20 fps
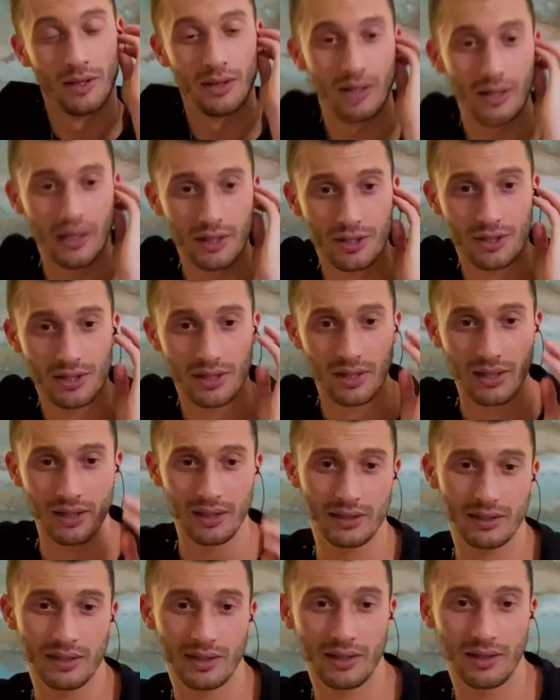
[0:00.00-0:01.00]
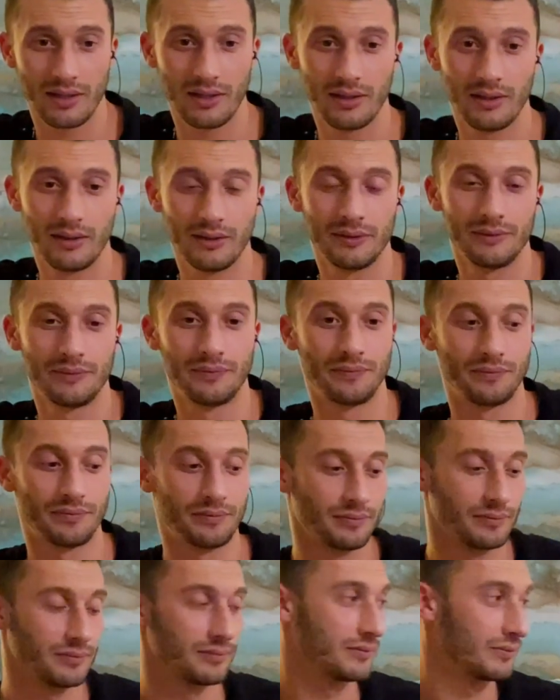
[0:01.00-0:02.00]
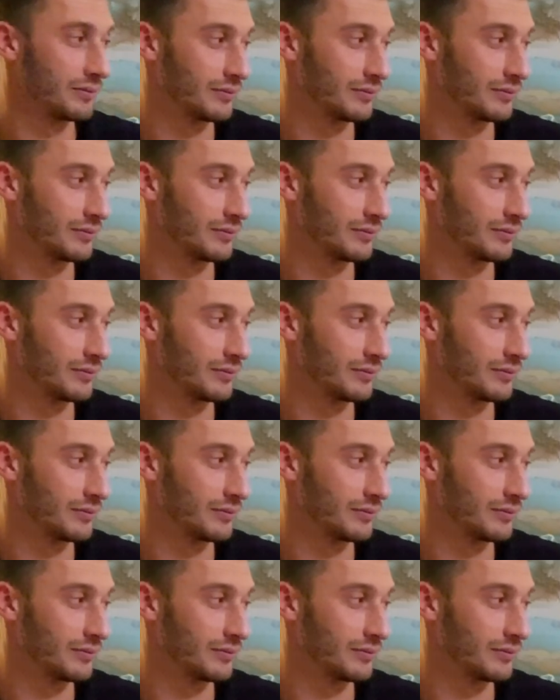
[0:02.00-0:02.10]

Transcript: There she is. Hey, Angela.